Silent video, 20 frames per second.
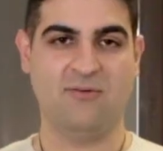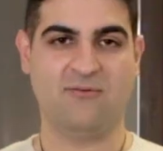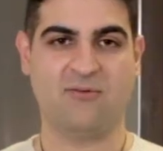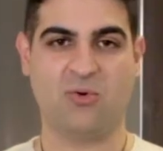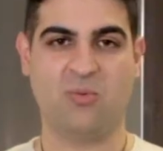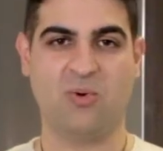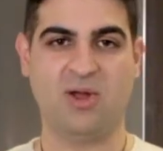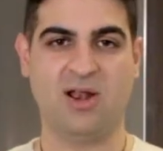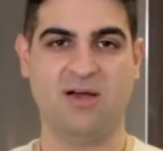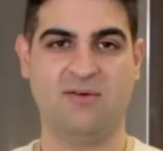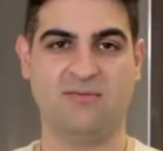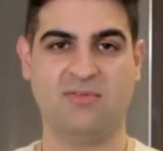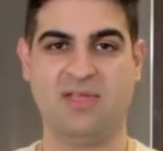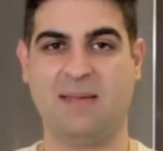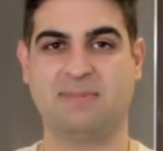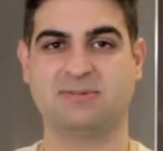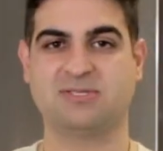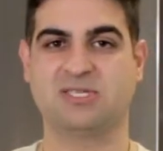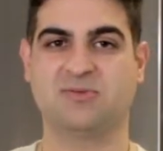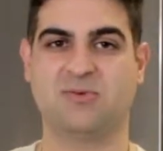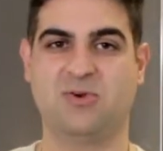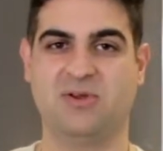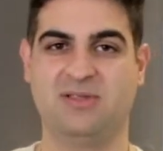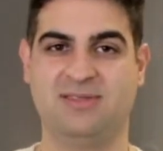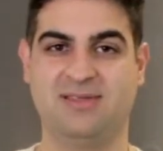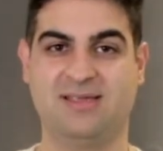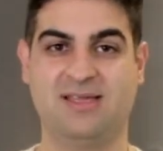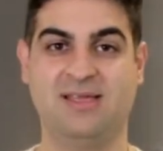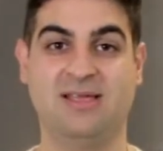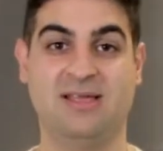for one of the episodes for
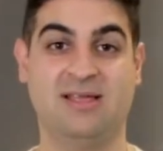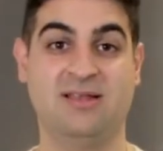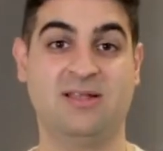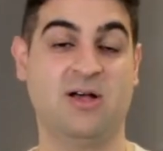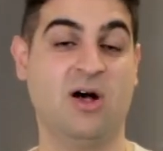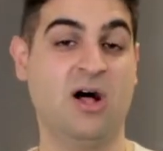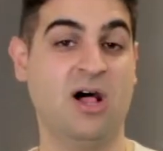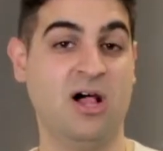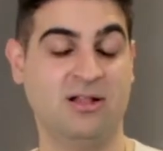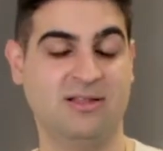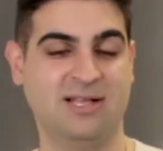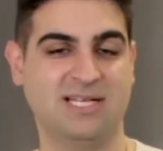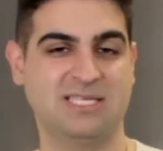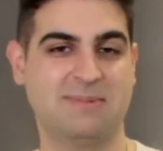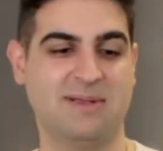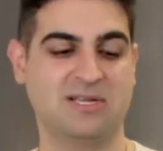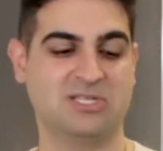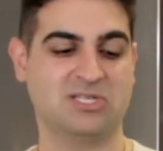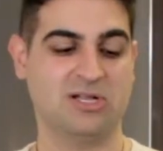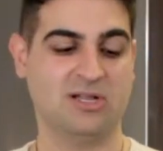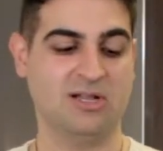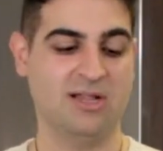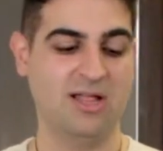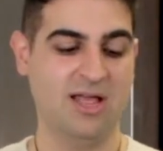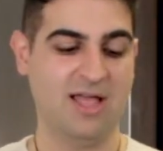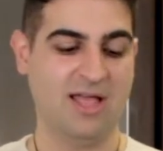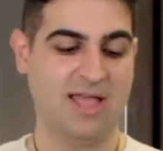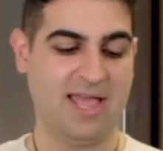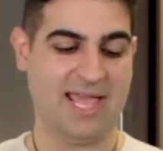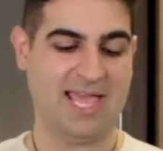Digging In, the holiday special.
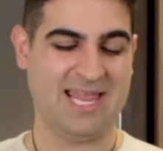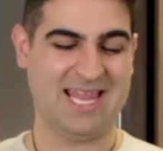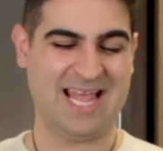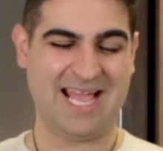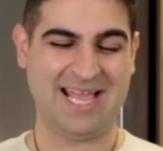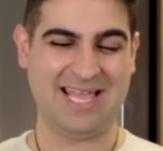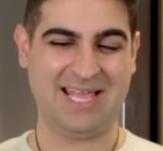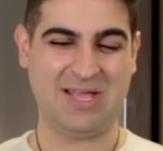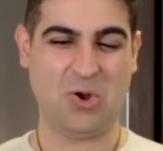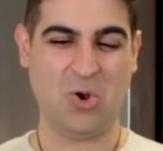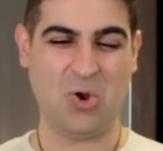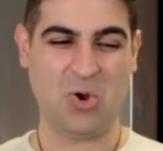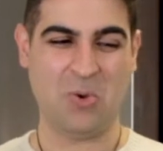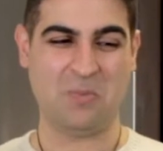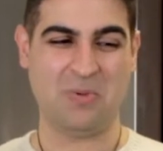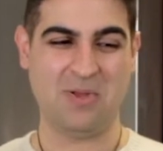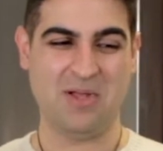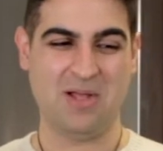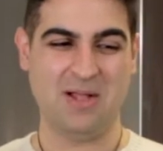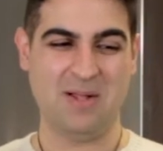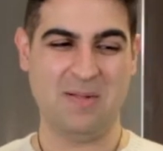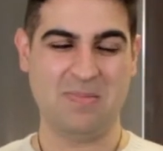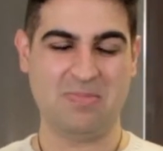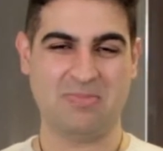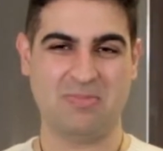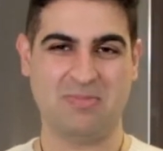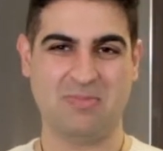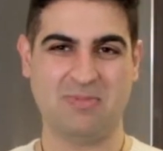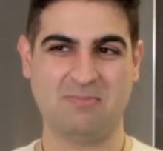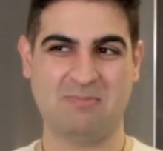And I hope
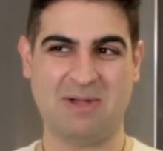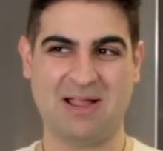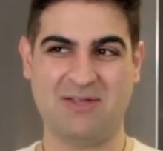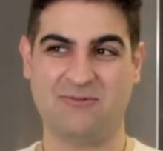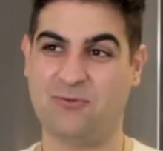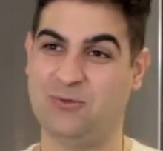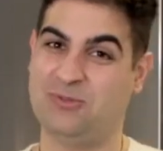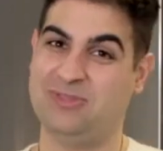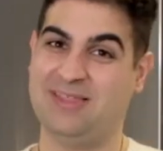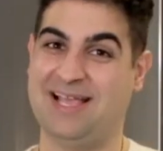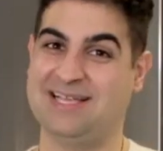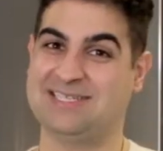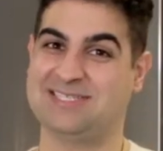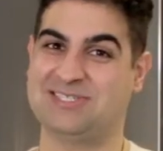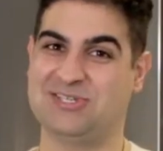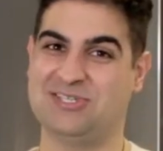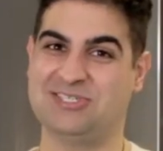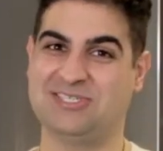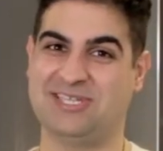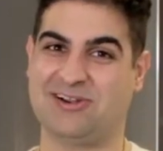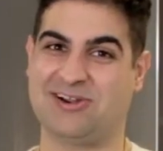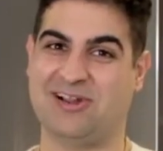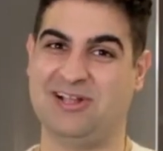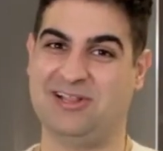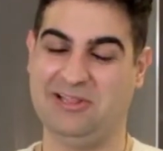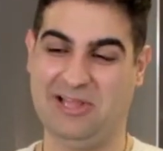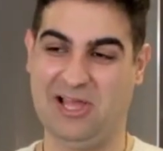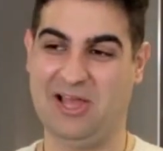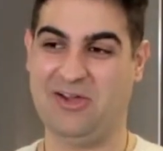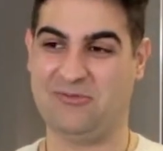my food testers, they're
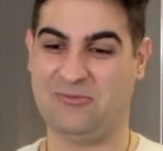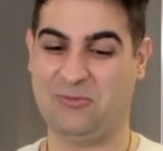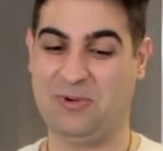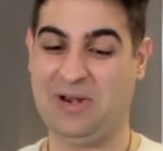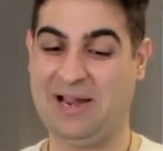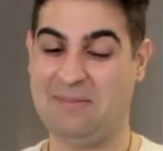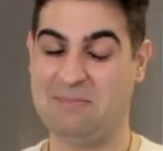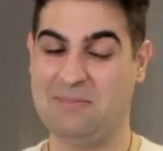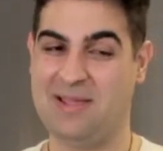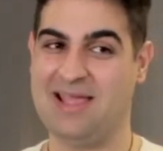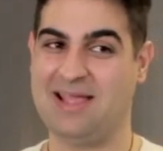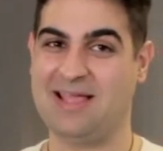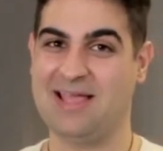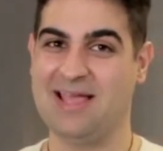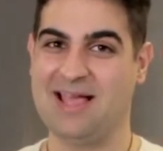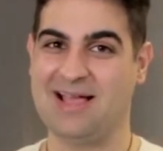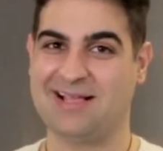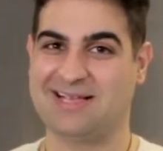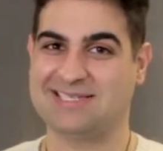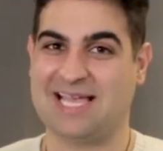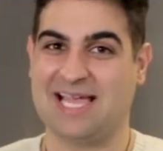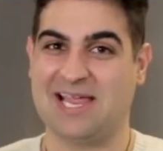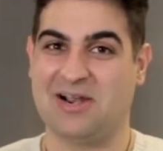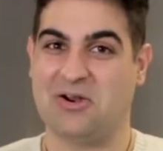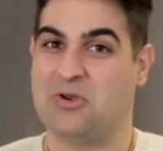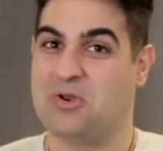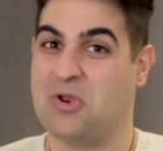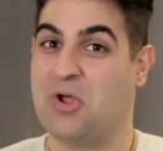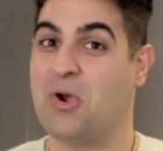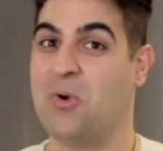gonna love what I make, because I
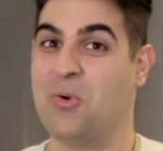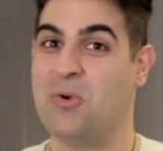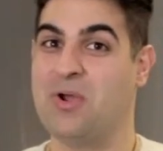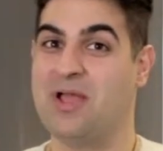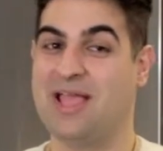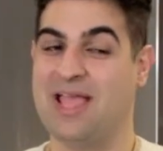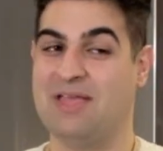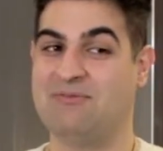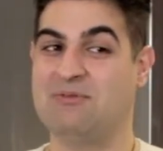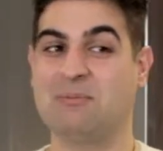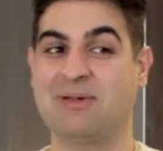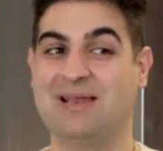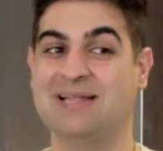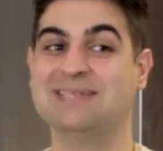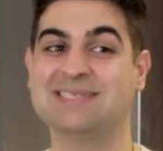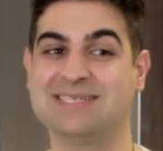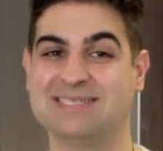don't know if I'm gonna